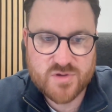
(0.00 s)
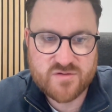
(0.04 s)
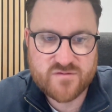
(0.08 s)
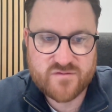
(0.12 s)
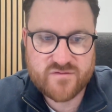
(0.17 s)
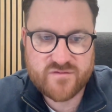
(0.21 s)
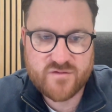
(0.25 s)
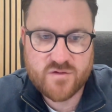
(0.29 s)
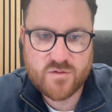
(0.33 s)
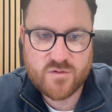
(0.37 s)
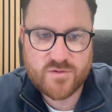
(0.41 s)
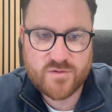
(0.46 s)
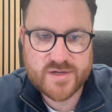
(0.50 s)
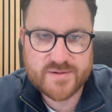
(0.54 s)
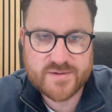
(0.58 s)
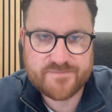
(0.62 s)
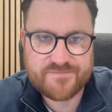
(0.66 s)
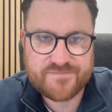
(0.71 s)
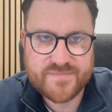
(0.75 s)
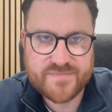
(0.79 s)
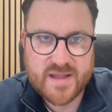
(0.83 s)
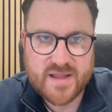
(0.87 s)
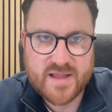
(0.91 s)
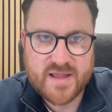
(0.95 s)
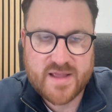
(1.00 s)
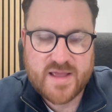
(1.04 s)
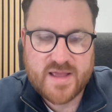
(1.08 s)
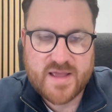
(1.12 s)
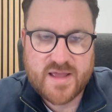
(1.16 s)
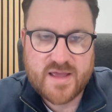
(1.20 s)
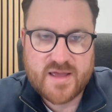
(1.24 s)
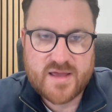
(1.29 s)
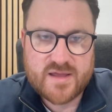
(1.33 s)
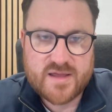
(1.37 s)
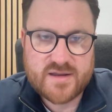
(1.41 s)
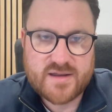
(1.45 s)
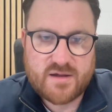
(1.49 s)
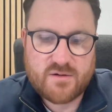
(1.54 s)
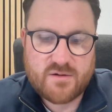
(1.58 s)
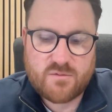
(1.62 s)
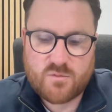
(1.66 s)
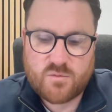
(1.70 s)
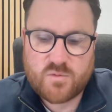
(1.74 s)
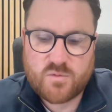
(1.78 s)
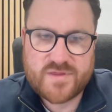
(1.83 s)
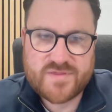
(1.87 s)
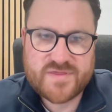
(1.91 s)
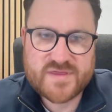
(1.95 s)
move forward.
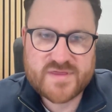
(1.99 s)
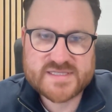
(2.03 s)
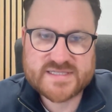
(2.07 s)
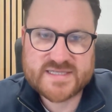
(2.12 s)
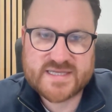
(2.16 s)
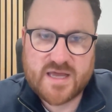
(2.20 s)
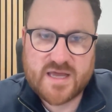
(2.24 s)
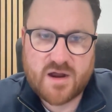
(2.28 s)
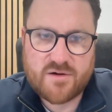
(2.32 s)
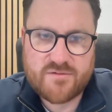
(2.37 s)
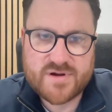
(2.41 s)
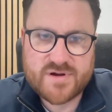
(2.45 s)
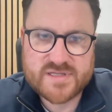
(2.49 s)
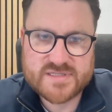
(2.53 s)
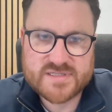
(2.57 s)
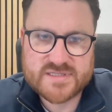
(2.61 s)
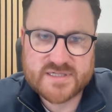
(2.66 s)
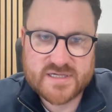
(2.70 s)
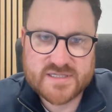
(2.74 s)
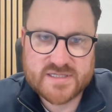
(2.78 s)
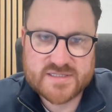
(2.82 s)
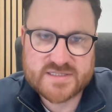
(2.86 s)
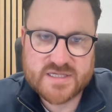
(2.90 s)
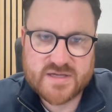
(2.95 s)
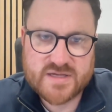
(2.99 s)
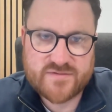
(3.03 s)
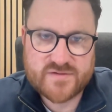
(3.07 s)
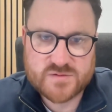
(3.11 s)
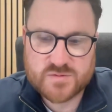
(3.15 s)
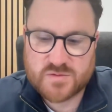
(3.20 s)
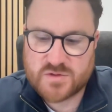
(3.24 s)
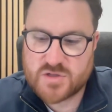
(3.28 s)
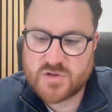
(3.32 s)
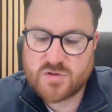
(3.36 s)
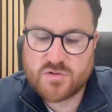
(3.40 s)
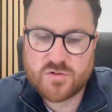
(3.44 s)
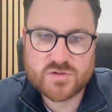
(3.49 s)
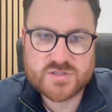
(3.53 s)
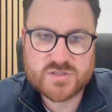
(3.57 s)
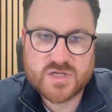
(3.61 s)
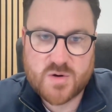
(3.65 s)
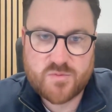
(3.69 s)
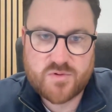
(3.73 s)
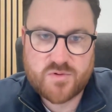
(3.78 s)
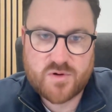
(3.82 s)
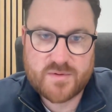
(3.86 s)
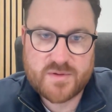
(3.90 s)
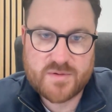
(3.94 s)
Now, with the CRO Insight service, what you
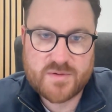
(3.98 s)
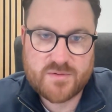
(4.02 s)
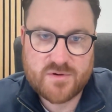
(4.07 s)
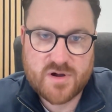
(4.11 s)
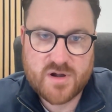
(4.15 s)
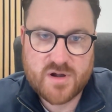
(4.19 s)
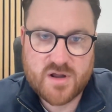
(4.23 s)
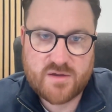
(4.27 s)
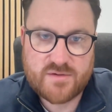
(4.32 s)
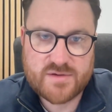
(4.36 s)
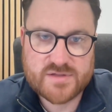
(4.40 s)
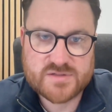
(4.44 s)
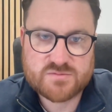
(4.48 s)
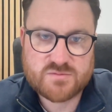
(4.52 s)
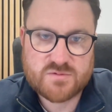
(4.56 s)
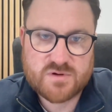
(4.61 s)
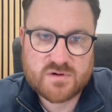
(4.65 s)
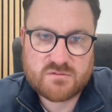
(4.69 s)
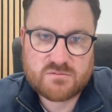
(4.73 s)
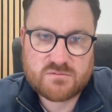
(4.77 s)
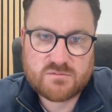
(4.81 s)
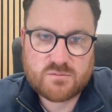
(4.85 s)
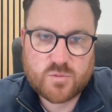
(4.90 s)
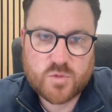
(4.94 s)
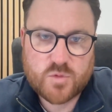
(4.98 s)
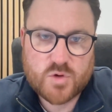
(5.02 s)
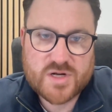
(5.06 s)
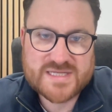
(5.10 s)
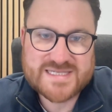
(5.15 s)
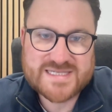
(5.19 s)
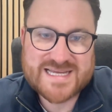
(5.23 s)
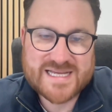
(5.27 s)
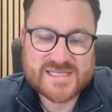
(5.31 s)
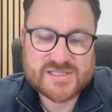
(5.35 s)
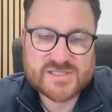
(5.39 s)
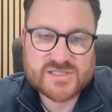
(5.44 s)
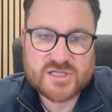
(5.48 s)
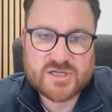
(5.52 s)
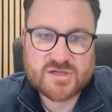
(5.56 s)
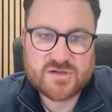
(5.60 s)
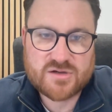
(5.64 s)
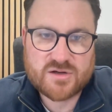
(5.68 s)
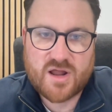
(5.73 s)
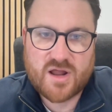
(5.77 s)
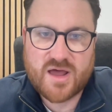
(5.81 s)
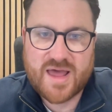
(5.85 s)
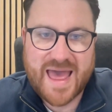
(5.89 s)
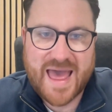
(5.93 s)
also probably want to know is, well, what does it actually
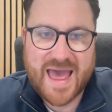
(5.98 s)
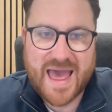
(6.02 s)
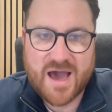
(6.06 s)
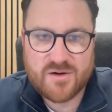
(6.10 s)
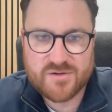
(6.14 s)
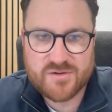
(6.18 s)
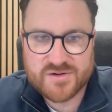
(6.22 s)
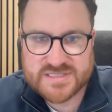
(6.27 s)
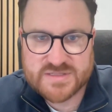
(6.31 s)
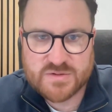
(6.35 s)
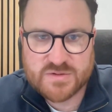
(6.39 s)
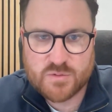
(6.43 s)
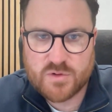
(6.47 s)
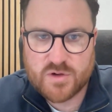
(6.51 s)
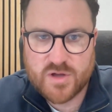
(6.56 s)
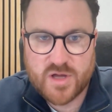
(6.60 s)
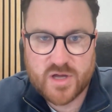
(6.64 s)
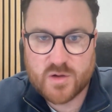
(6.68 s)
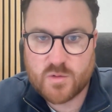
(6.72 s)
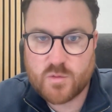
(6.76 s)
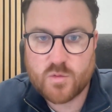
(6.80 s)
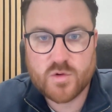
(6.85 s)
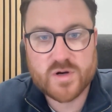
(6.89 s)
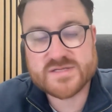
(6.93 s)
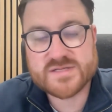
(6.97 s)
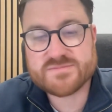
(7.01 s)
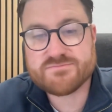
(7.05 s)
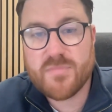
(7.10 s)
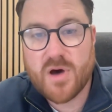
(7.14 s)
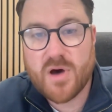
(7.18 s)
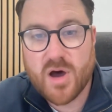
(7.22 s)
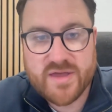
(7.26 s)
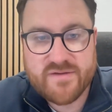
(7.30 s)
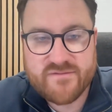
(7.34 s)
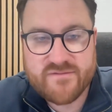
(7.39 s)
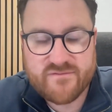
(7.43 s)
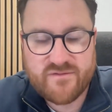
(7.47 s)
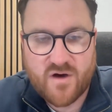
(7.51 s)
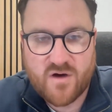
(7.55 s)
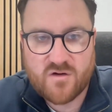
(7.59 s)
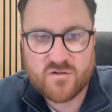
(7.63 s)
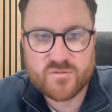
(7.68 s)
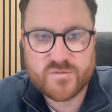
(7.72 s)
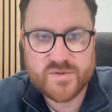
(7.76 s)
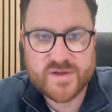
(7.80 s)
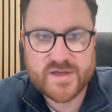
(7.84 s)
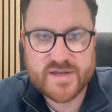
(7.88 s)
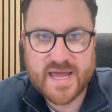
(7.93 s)
look like? How does it work? What is my
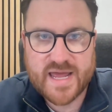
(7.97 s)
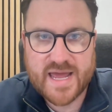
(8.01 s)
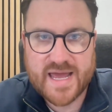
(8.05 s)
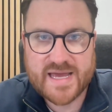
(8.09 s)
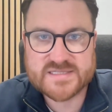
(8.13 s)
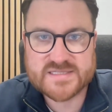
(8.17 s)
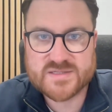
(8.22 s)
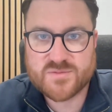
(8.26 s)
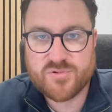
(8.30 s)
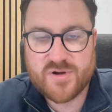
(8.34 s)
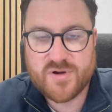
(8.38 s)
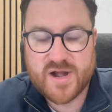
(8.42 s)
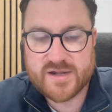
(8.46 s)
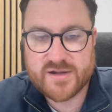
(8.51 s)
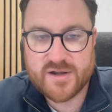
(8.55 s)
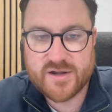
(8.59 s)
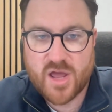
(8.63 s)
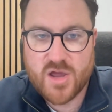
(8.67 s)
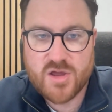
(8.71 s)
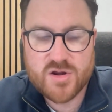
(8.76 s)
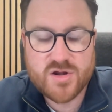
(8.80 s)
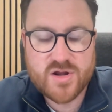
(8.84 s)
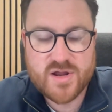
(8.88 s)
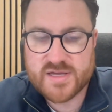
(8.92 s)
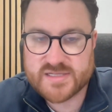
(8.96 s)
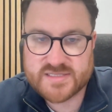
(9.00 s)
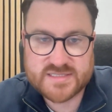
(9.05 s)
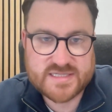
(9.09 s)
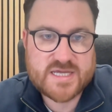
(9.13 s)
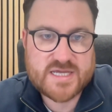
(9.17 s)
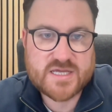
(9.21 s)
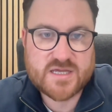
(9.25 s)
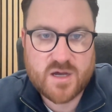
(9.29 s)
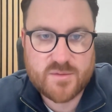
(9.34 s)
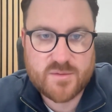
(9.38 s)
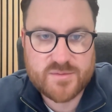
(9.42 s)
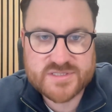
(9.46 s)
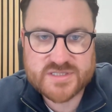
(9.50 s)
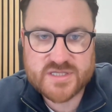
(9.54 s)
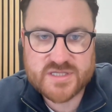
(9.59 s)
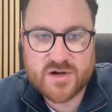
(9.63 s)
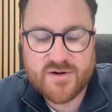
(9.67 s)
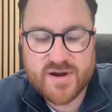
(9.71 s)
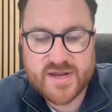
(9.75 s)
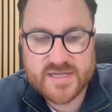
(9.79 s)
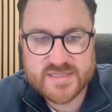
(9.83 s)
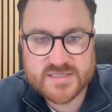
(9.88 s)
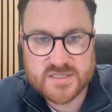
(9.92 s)
involvement as a brand owner, as an e-commerce
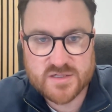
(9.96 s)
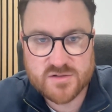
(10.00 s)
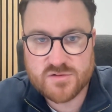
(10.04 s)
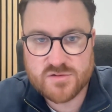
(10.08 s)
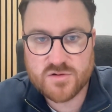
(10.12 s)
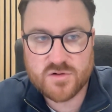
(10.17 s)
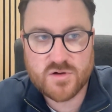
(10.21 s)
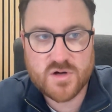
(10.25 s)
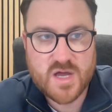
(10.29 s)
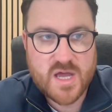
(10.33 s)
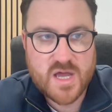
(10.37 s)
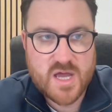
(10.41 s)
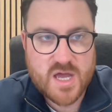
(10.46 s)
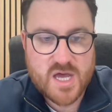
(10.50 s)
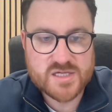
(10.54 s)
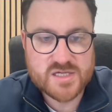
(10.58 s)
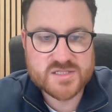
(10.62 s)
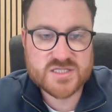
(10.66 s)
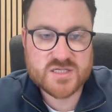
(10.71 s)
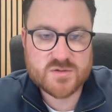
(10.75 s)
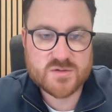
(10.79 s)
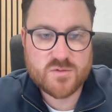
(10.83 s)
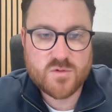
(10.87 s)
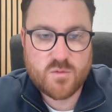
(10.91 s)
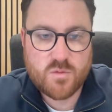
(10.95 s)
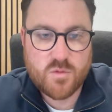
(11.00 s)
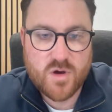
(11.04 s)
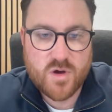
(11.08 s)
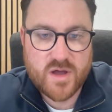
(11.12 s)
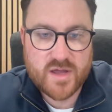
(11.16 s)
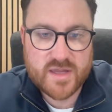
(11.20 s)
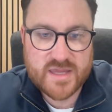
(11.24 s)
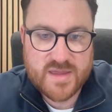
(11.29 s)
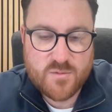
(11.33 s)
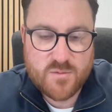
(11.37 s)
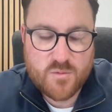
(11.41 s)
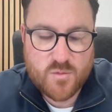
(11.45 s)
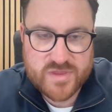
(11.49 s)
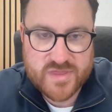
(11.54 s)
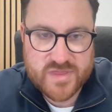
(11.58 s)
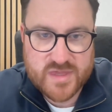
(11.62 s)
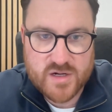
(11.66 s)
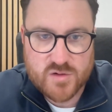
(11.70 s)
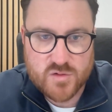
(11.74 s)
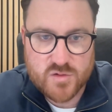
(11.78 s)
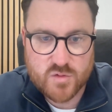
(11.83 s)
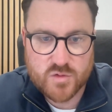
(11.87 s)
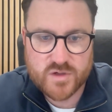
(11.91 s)
director, or as someone working
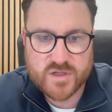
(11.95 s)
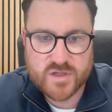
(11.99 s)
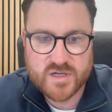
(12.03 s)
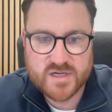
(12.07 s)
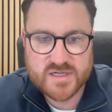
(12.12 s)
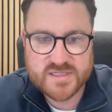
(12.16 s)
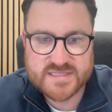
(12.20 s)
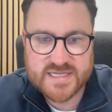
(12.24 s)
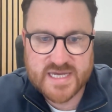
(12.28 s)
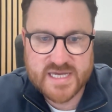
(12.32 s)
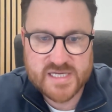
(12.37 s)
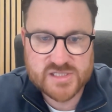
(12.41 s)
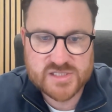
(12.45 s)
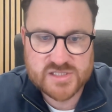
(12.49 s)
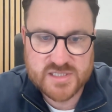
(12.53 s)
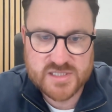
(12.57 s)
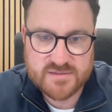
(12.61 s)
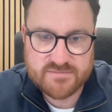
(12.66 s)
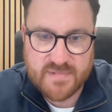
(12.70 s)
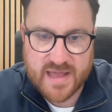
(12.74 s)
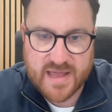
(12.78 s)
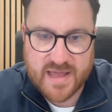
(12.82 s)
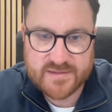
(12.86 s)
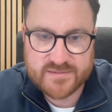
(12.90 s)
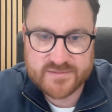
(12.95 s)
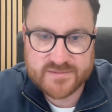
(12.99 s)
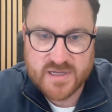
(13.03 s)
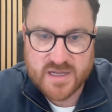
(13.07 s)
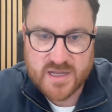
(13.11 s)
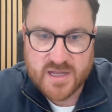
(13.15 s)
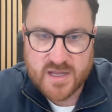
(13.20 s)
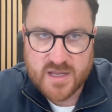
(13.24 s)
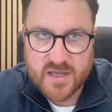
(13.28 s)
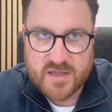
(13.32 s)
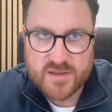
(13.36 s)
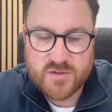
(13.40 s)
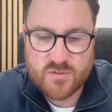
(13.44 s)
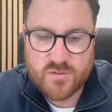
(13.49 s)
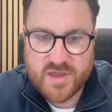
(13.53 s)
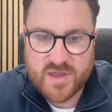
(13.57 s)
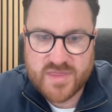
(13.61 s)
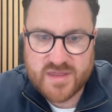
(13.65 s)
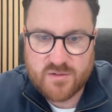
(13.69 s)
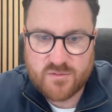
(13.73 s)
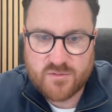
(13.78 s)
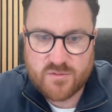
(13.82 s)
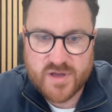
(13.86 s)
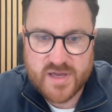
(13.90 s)
within an organization? And the way
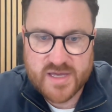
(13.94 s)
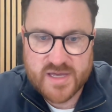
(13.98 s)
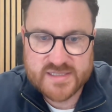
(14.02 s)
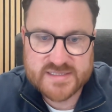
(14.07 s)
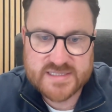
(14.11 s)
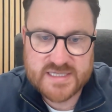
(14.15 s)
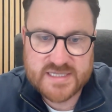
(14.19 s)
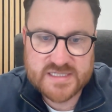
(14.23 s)
that it works